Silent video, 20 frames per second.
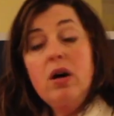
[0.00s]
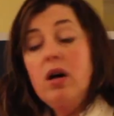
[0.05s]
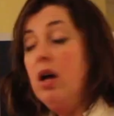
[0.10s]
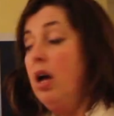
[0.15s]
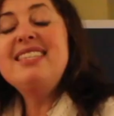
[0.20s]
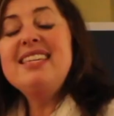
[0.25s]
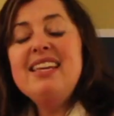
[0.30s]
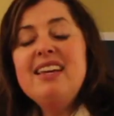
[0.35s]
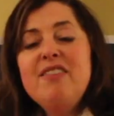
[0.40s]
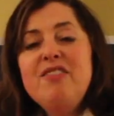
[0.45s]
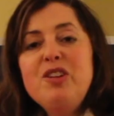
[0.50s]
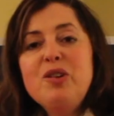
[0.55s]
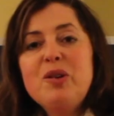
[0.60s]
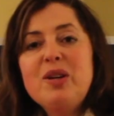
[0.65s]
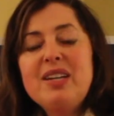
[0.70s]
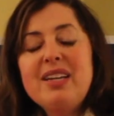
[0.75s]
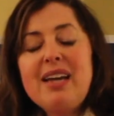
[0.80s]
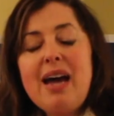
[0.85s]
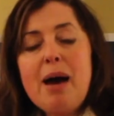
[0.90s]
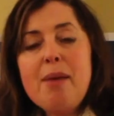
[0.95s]
see if you
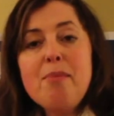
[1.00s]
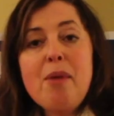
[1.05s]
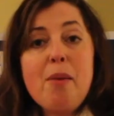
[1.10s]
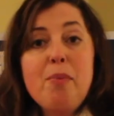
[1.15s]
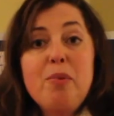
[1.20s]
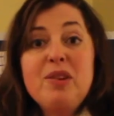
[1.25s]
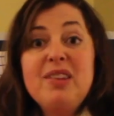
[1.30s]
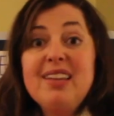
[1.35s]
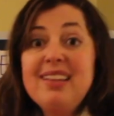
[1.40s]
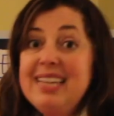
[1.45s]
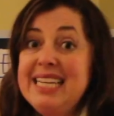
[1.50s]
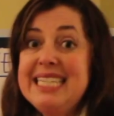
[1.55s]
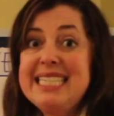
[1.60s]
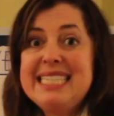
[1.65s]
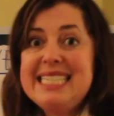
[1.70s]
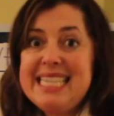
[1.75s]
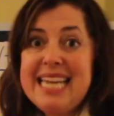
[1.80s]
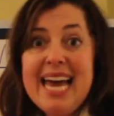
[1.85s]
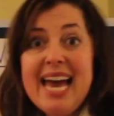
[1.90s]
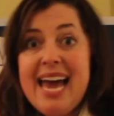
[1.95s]
can come up with at least
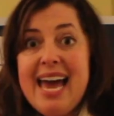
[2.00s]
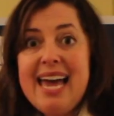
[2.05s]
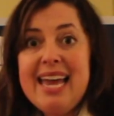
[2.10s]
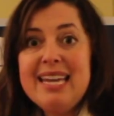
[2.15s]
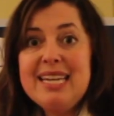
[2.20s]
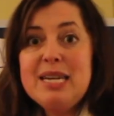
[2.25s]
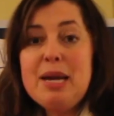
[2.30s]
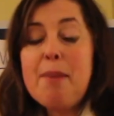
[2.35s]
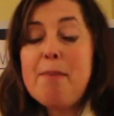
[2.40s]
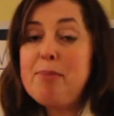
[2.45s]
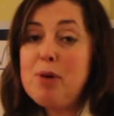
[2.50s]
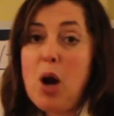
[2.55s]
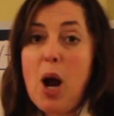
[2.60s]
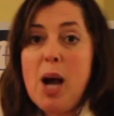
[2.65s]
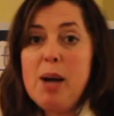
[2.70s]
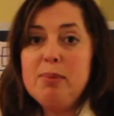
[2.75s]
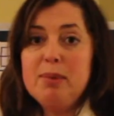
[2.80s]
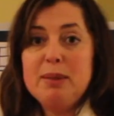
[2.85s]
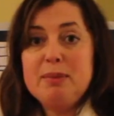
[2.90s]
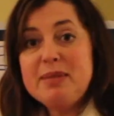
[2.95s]
10
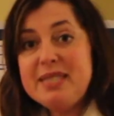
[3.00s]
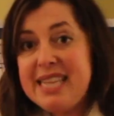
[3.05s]
problems.